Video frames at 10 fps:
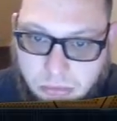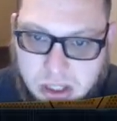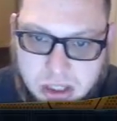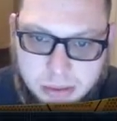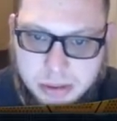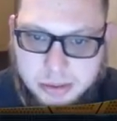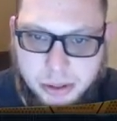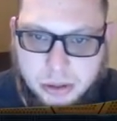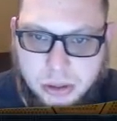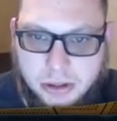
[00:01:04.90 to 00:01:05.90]
I mean, it's pretty
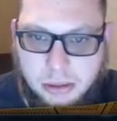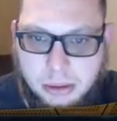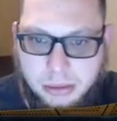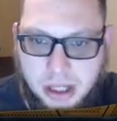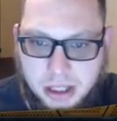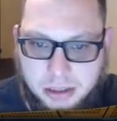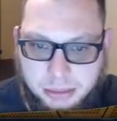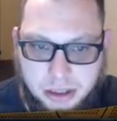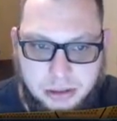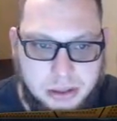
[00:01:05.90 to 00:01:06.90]
cool. I thought maybe that could be
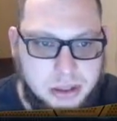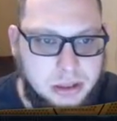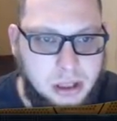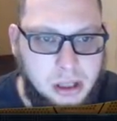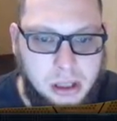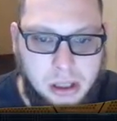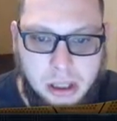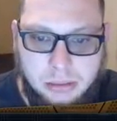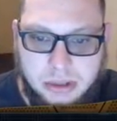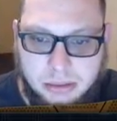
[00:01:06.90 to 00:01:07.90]
used in
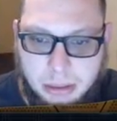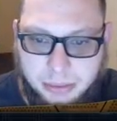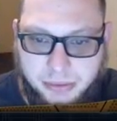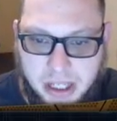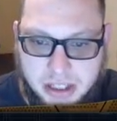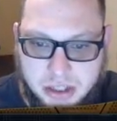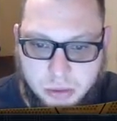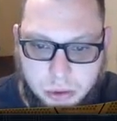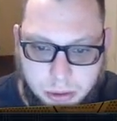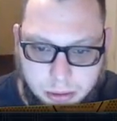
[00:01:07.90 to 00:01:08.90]
some type of Light
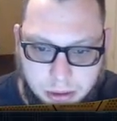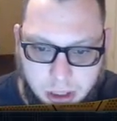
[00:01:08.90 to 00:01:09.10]
Sworn